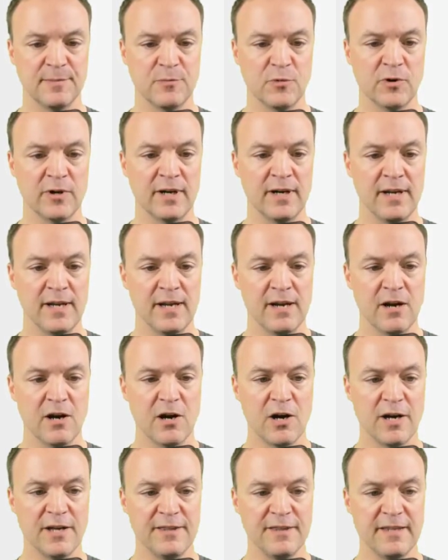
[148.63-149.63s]
bit more
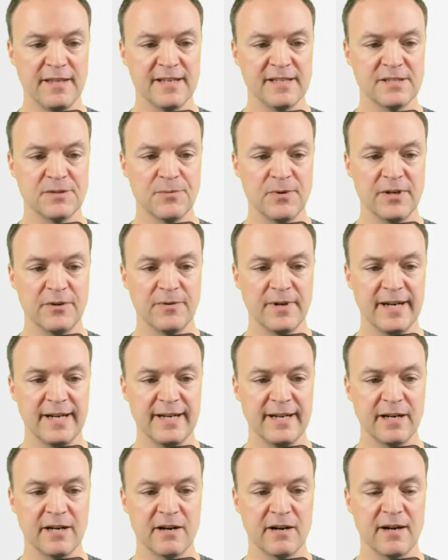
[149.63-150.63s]
on this one
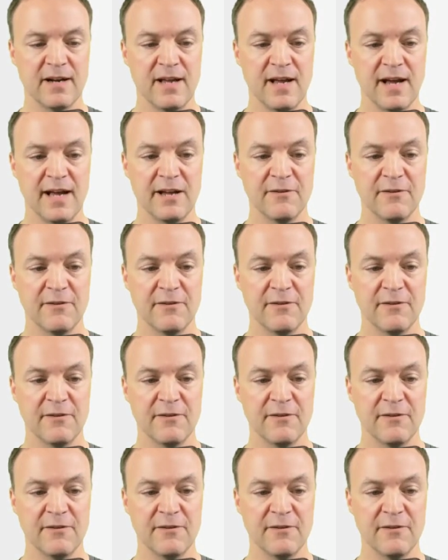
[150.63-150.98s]
right here.